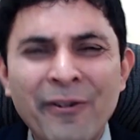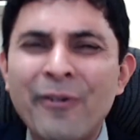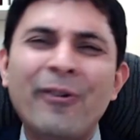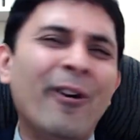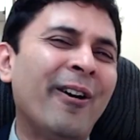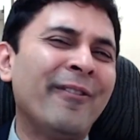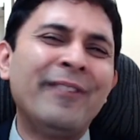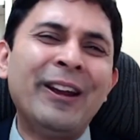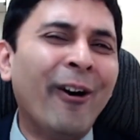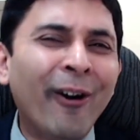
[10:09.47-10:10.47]
Oh God,
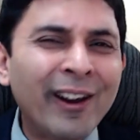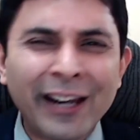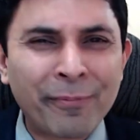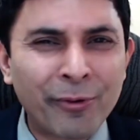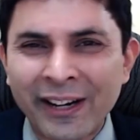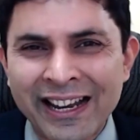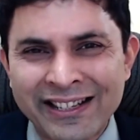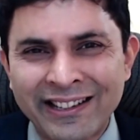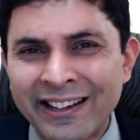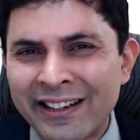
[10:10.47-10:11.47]
we all are
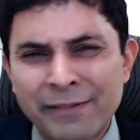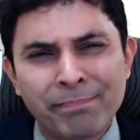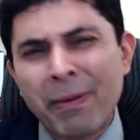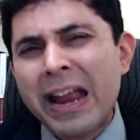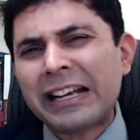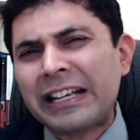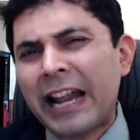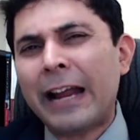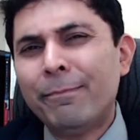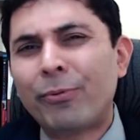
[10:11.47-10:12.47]
procrastinators, big
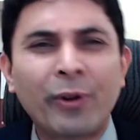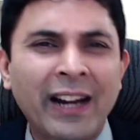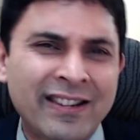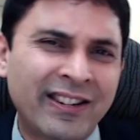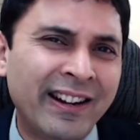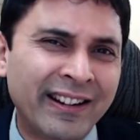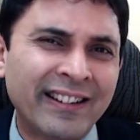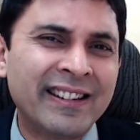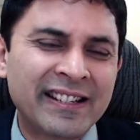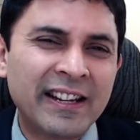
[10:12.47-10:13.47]
time
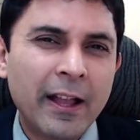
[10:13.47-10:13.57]
procrastinators.